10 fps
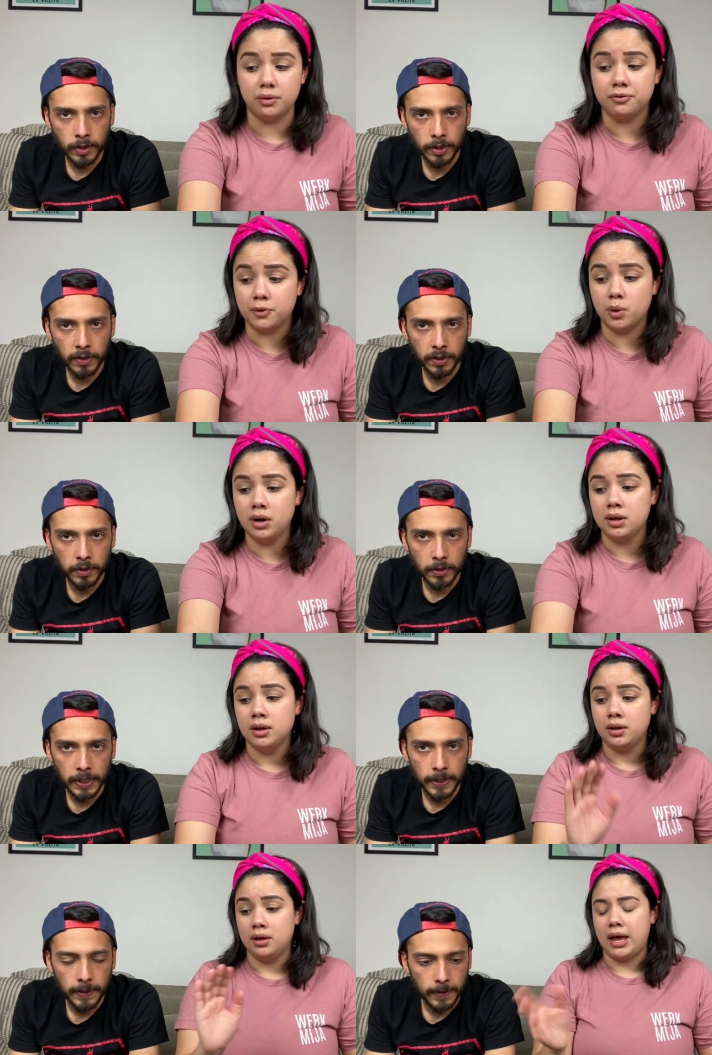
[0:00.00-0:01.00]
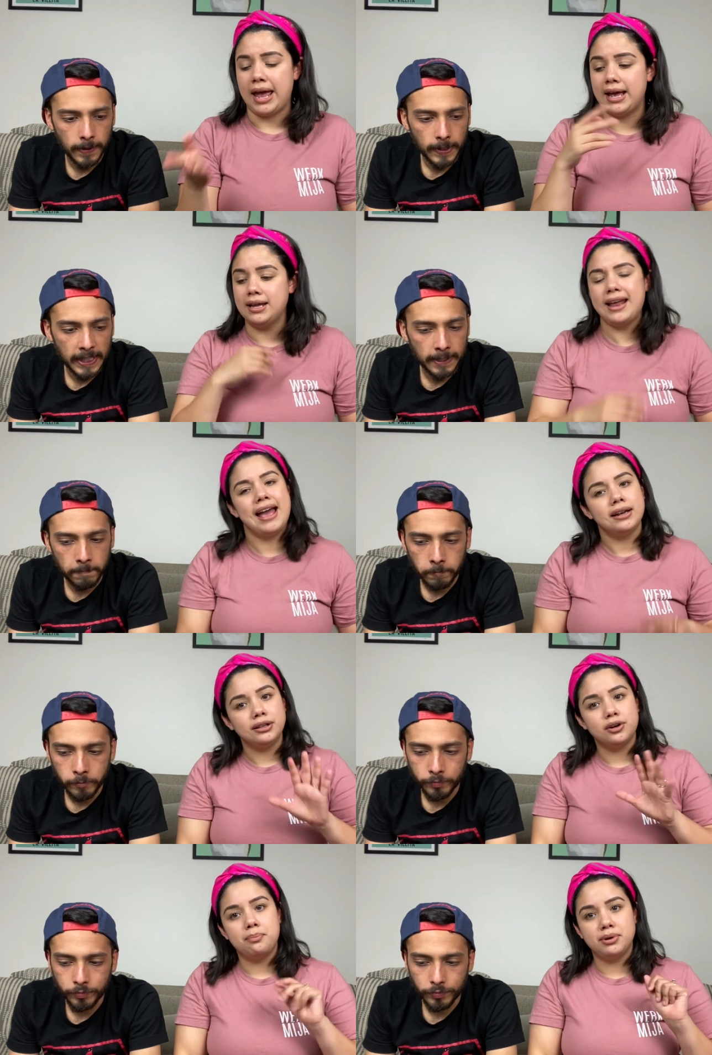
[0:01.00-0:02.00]
Speaker 1: full. And add
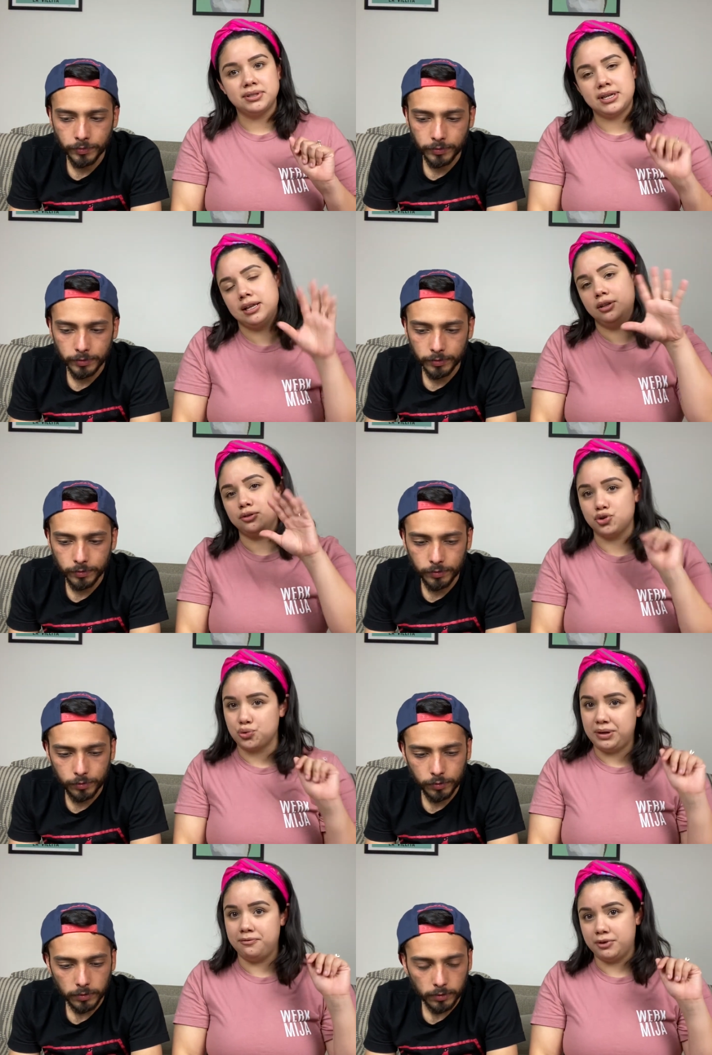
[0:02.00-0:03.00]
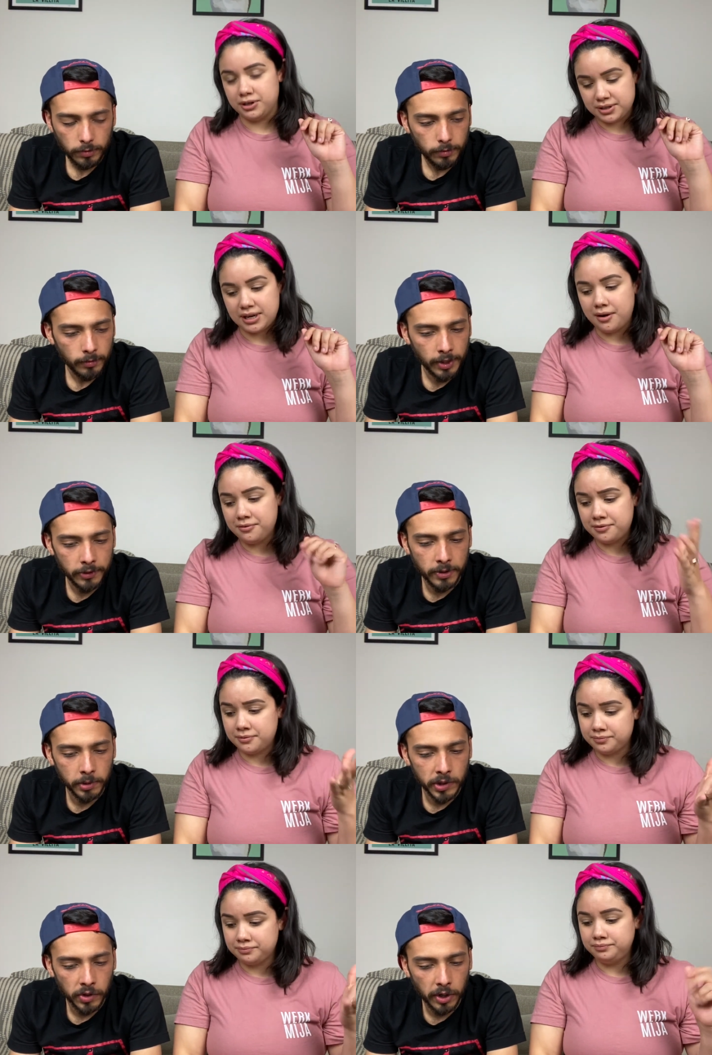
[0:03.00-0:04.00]
a little postre, a little treat for yourself.
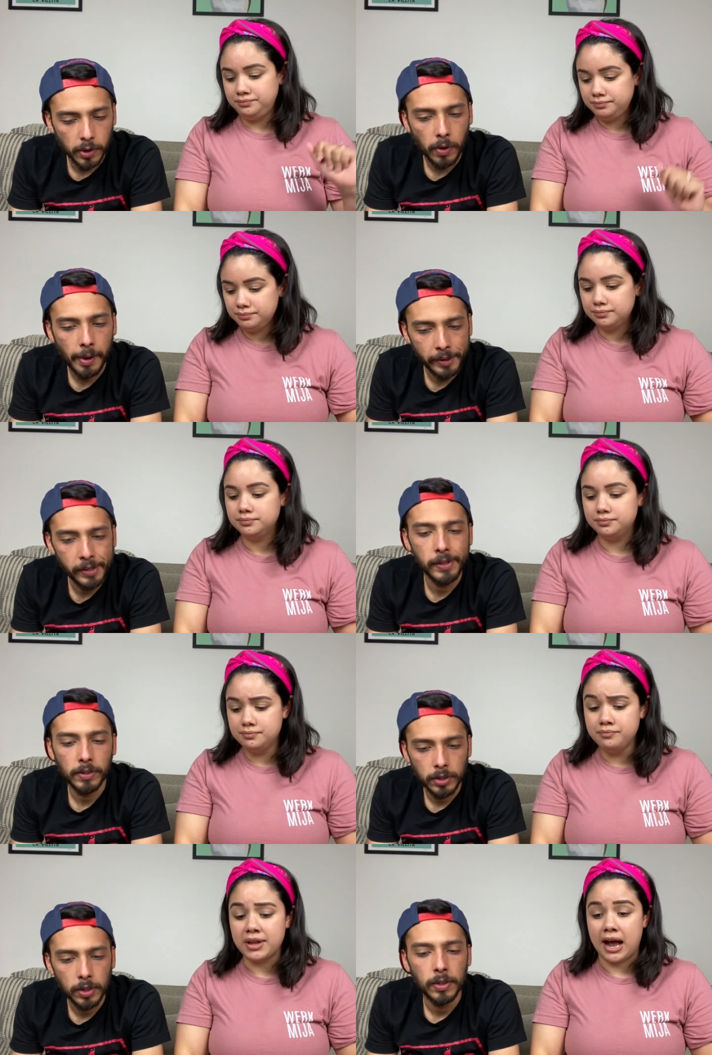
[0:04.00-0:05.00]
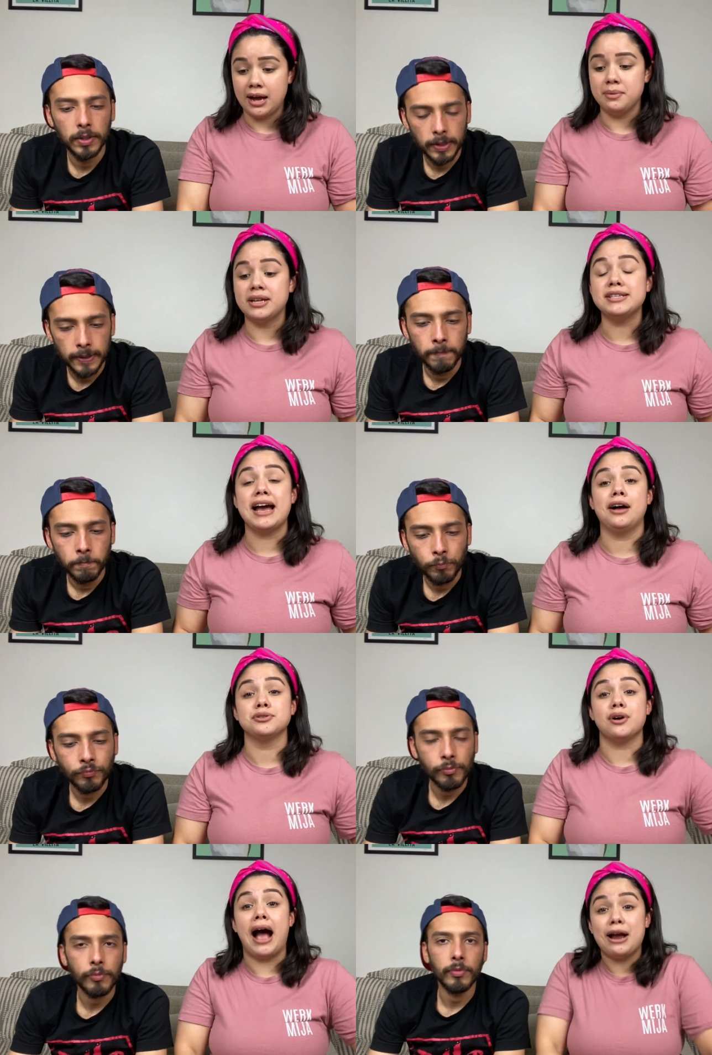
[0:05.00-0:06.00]
Some
Speaker 2: dessert.
Speaker 1: I'm
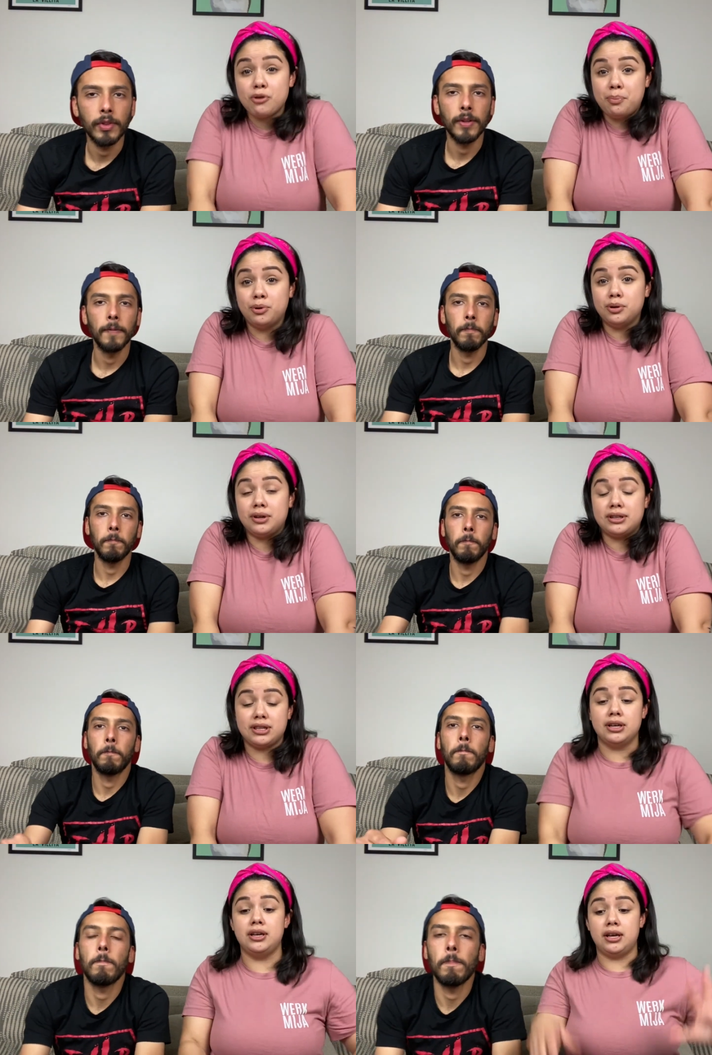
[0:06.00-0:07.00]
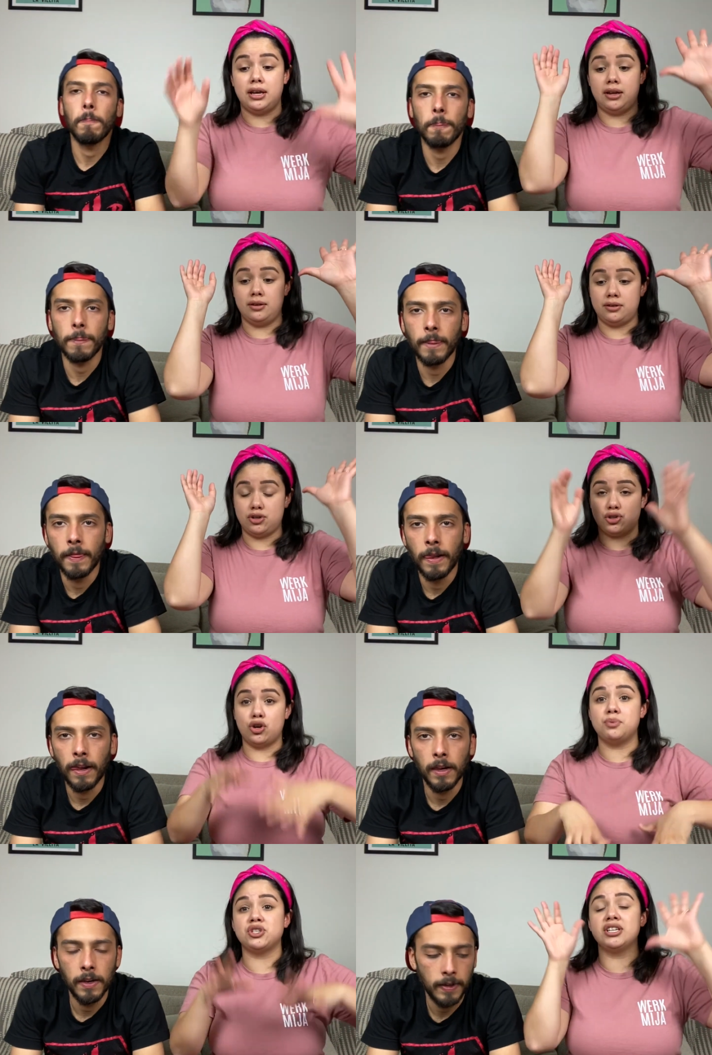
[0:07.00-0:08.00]
down. So I will put the
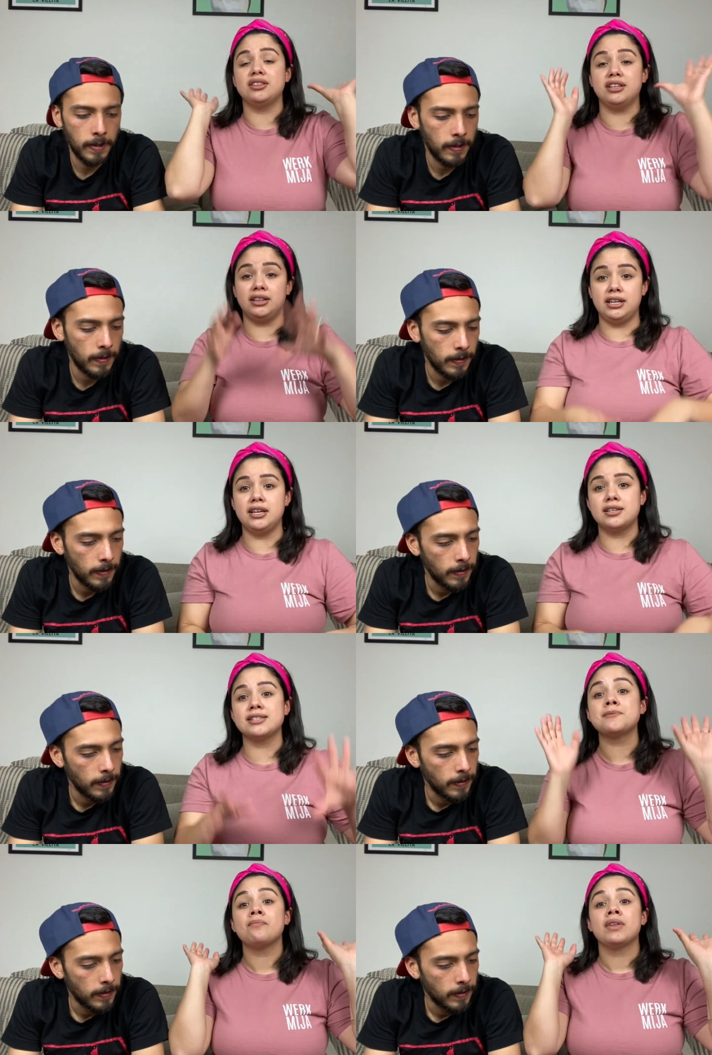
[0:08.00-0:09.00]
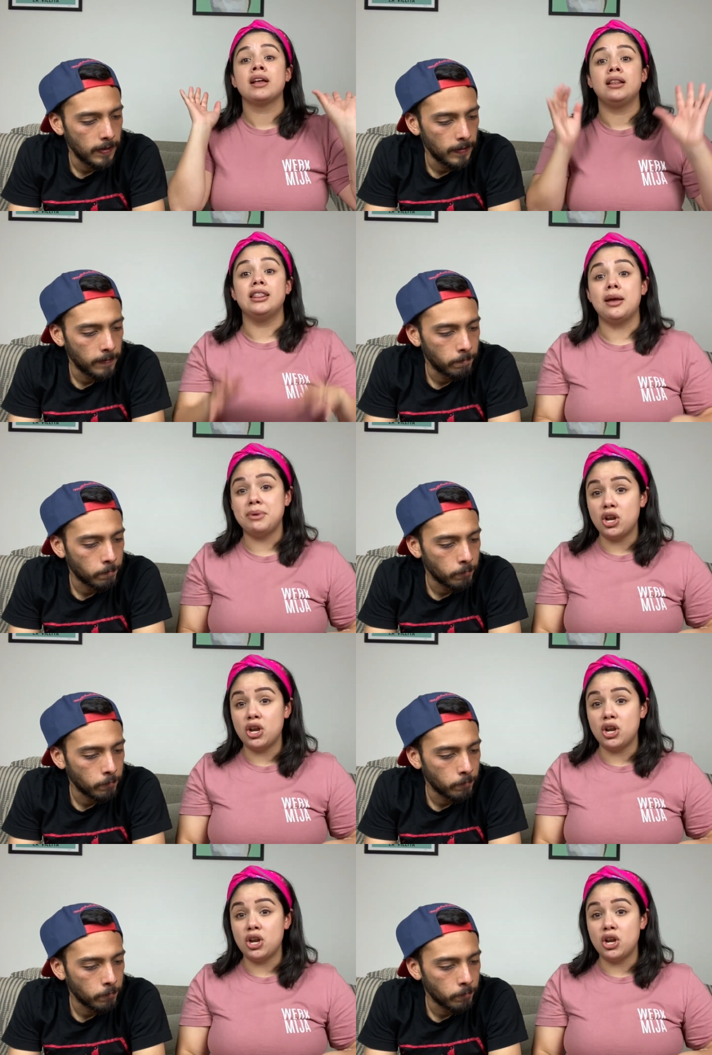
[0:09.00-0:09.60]
description, the links. Let me